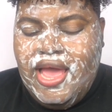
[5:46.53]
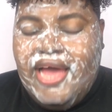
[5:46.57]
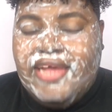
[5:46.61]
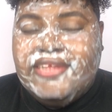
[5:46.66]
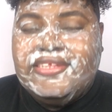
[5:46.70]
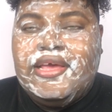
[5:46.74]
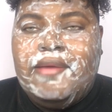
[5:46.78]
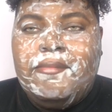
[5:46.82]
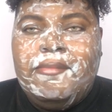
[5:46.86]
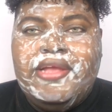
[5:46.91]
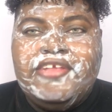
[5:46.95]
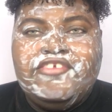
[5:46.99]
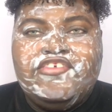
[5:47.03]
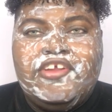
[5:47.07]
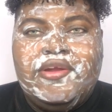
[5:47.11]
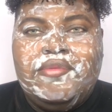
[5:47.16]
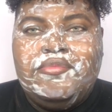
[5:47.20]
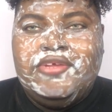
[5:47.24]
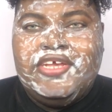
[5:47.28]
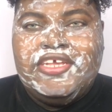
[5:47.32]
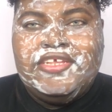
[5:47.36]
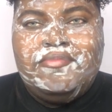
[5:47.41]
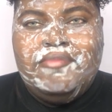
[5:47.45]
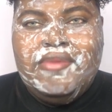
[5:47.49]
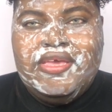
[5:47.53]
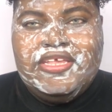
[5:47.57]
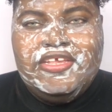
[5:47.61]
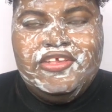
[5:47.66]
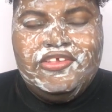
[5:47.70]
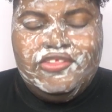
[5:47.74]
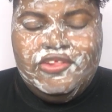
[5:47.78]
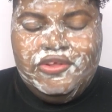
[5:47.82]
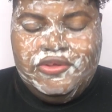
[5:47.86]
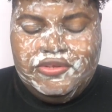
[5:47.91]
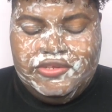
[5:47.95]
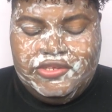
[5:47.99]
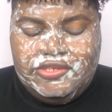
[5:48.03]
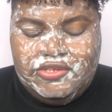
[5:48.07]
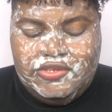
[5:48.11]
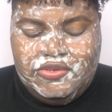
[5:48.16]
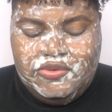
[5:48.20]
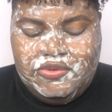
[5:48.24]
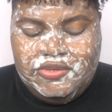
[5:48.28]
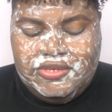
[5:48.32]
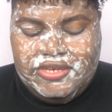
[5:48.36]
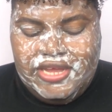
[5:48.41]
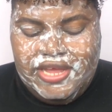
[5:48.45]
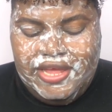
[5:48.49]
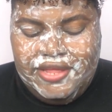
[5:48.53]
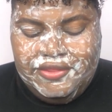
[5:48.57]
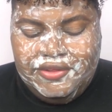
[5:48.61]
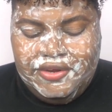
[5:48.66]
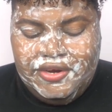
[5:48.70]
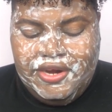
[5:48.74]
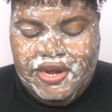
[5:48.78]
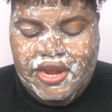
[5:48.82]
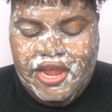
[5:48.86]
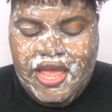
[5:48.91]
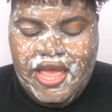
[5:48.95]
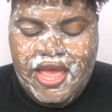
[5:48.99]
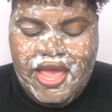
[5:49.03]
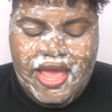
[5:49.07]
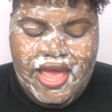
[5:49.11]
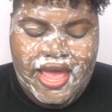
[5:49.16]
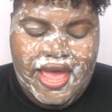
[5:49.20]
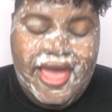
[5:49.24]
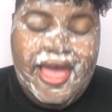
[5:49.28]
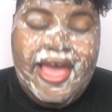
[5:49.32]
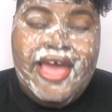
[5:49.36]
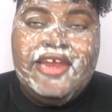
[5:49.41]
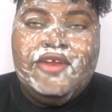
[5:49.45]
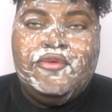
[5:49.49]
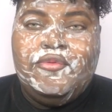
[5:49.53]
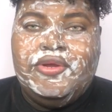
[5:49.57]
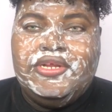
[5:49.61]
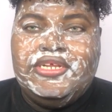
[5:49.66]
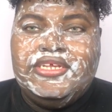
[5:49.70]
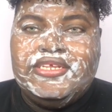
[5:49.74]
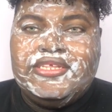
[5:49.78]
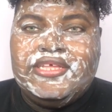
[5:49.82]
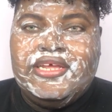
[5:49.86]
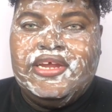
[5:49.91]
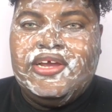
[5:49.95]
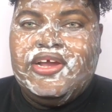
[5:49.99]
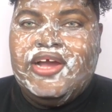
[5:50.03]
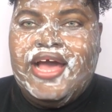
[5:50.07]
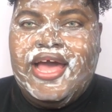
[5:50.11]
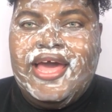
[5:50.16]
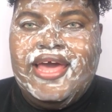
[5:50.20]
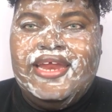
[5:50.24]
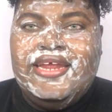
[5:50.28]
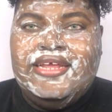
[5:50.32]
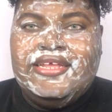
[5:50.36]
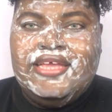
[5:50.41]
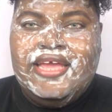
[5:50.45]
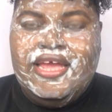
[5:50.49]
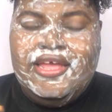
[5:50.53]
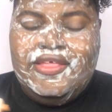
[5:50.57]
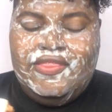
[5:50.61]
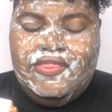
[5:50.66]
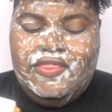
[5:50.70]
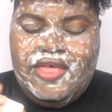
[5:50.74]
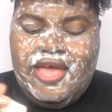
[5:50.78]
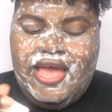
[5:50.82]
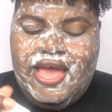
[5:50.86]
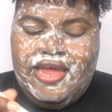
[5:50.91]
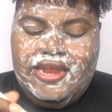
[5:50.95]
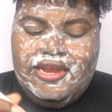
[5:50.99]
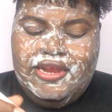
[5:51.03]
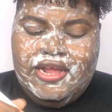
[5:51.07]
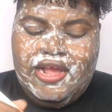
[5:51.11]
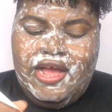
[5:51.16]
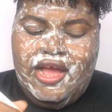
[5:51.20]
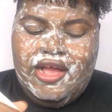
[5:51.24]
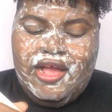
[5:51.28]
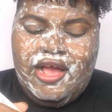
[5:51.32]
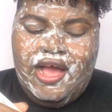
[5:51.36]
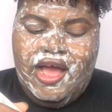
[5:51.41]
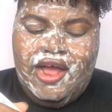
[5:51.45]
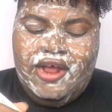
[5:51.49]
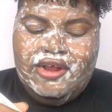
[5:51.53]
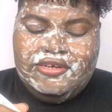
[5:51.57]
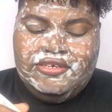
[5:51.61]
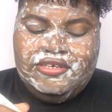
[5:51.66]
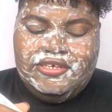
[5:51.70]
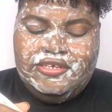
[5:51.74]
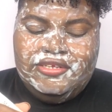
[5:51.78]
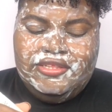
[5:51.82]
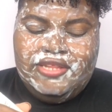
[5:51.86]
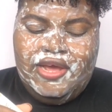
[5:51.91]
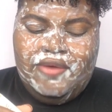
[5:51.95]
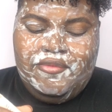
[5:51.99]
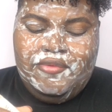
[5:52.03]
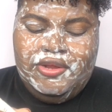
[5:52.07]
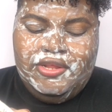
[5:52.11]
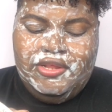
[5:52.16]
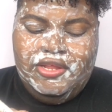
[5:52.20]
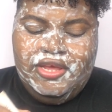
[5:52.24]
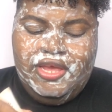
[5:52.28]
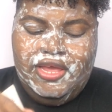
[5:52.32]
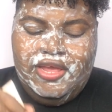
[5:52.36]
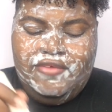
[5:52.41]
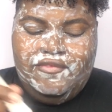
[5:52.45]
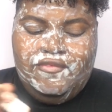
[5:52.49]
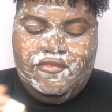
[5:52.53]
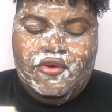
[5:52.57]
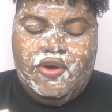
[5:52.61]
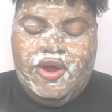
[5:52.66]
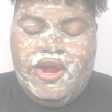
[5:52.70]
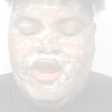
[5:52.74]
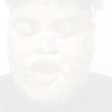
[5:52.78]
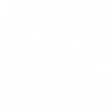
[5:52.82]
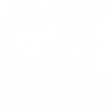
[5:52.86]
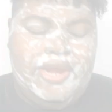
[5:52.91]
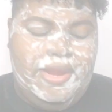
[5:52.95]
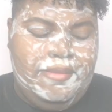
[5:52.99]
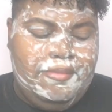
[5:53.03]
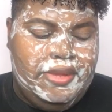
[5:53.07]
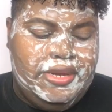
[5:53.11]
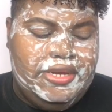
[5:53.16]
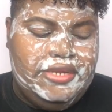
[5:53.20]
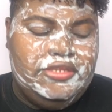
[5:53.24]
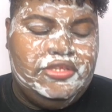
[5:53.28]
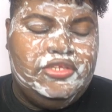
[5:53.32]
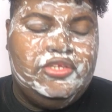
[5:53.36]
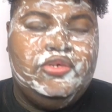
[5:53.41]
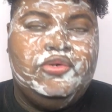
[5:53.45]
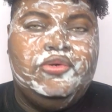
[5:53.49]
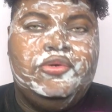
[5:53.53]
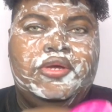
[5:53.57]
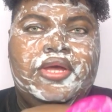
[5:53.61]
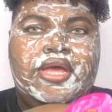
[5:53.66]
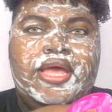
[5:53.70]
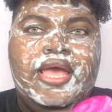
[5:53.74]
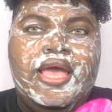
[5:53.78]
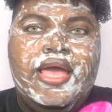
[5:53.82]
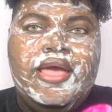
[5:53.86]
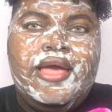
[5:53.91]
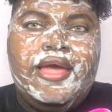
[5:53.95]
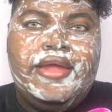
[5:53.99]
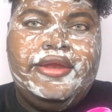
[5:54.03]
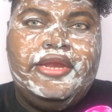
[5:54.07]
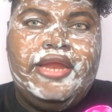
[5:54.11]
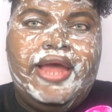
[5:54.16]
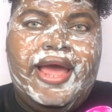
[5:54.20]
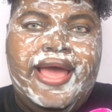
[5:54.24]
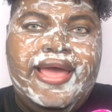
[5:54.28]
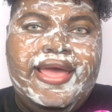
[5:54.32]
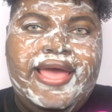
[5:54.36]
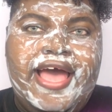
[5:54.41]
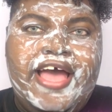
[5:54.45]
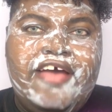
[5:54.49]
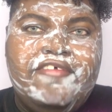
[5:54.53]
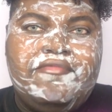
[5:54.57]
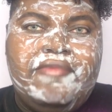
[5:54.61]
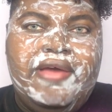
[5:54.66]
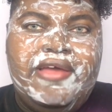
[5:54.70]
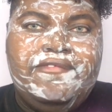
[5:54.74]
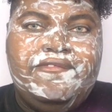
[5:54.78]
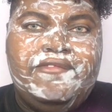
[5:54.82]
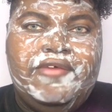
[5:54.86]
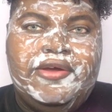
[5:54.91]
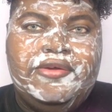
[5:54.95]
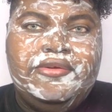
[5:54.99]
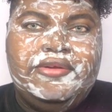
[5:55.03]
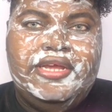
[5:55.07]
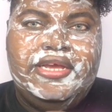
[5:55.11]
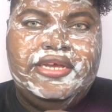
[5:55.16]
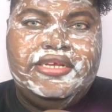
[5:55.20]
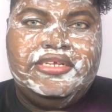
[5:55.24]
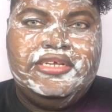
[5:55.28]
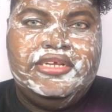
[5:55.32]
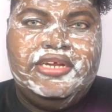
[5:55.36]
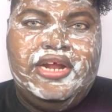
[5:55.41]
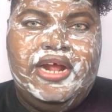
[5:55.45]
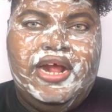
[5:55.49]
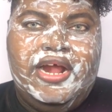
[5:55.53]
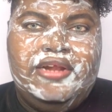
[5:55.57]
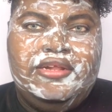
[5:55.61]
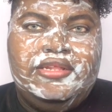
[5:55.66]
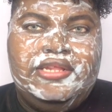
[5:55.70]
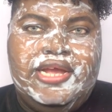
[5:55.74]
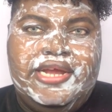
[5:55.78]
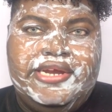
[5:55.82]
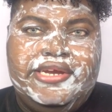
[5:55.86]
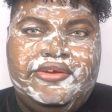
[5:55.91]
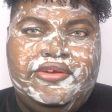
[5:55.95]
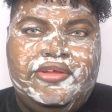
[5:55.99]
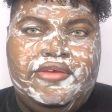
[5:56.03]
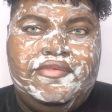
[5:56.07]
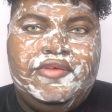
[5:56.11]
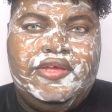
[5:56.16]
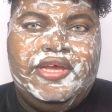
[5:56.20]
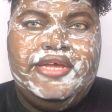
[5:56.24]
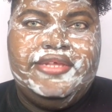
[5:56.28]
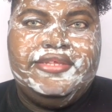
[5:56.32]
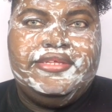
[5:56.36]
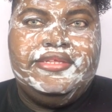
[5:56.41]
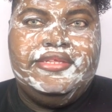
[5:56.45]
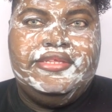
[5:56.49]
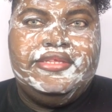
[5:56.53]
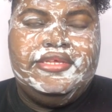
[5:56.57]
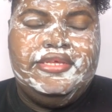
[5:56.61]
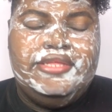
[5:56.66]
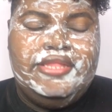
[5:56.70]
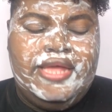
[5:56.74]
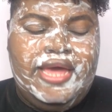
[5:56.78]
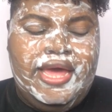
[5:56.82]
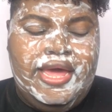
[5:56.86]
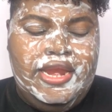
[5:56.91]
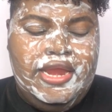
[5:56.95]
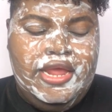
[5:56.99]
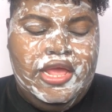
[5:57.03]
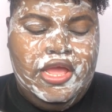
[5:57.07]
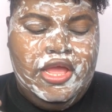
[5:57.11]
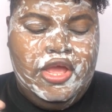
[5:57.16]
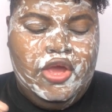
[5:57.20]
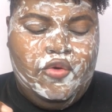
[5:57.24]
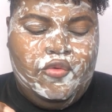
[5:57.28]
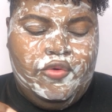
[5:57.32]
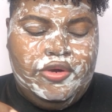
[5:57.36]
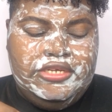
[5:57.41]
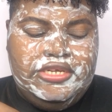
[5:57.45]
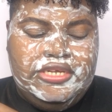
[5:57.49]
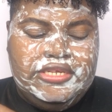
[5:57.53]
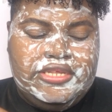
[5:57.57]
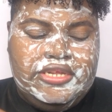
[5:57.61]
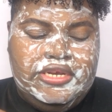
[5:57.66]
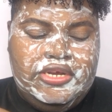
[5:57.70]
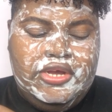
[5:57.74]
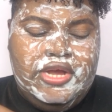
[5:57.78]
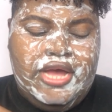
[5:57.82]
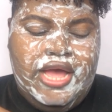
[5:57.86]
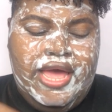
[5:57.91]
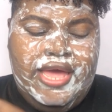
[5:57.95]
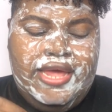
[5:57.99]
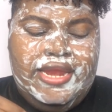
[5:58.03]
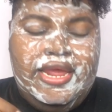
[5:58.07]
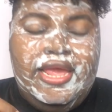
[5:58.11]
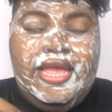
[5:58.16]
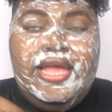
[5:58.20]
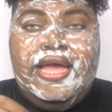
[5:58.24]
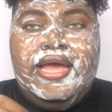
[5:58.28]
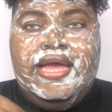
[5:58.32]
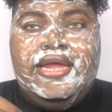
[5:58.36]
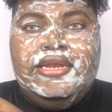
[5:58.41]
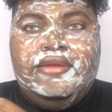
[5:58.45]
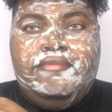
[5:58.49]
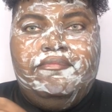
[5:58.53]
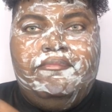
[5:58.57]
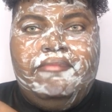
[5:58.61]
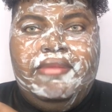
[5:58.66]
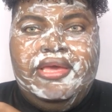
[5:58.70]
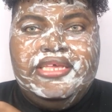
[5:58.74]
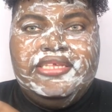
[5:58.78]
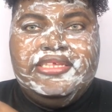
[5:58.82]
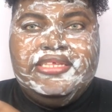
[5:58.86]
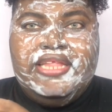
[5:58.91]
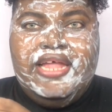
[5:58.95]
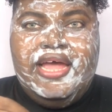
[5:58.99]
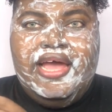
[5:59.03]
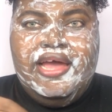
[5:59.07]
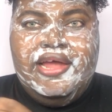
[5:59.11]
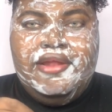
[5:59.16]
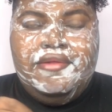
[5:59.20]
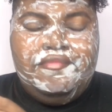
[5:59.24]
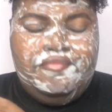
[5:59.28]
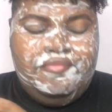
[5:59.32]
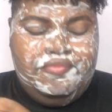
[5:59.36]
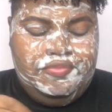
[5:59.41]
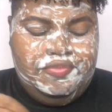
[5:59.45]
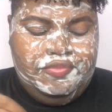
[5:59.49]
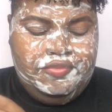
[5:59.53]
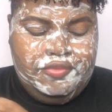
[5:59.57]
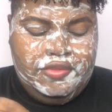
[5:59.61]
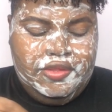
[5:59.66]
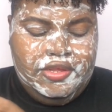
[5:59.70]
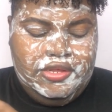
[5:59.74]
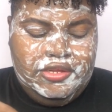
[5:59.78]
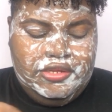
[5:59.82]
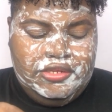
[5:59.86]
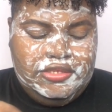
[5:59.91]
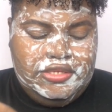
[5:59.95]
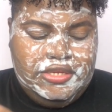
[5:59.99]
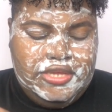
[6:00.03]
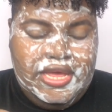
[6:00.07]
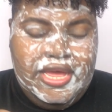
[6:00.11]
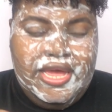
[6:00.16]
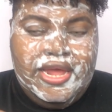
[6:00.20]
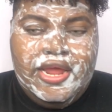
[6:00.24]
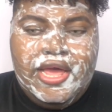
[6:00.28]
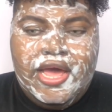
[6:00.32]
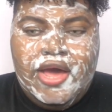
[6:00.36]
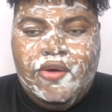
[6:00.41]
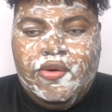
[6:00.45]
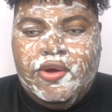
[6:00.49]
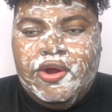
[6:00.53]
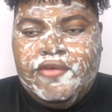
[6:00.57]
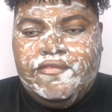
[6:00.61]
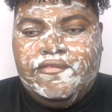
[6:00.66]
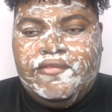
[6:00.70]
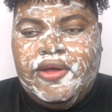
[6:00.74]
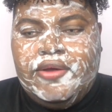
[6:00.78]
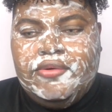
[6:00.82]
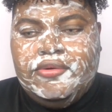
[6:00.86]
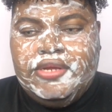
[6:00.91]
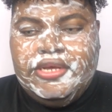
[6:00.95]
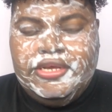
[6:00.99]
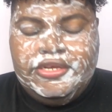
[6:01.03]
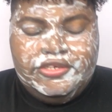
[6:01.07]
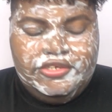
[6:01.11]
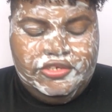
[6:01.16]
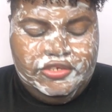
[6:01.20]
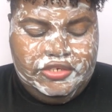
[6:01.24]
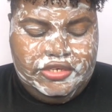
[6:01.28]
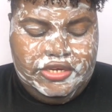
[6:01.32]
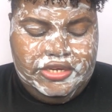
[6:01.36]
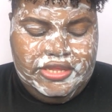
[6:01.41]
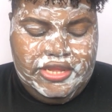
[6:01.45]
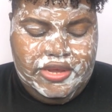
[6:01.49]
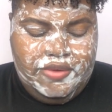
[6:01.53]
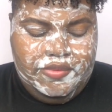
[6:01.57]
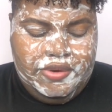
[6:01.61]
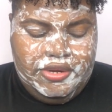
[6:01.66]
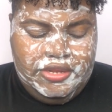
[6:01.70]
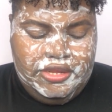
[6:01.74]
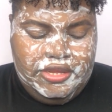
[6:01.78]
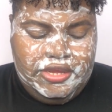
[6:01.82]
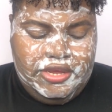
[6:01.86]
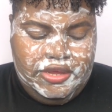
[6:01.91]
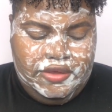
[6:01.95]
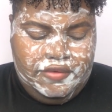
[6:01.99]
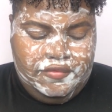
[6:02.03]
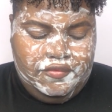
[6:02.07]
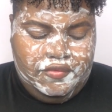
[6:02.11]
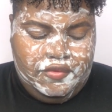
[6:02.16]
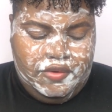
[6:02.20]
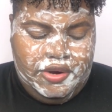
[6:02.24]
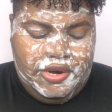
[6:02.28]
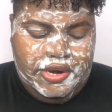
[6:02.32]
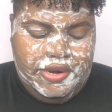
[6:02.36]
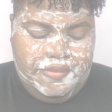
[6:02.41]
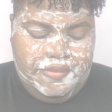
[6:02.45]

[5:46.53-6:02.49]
As I mentioned, I'm just mixing those two together, and we're just going to go ahead and get that concoction that we're looking for. What I'm going to do, I have my foundation on there. I don't know if you guys can see that. We're just going to go ahead and mix that to get our foundation shade that we're looking for.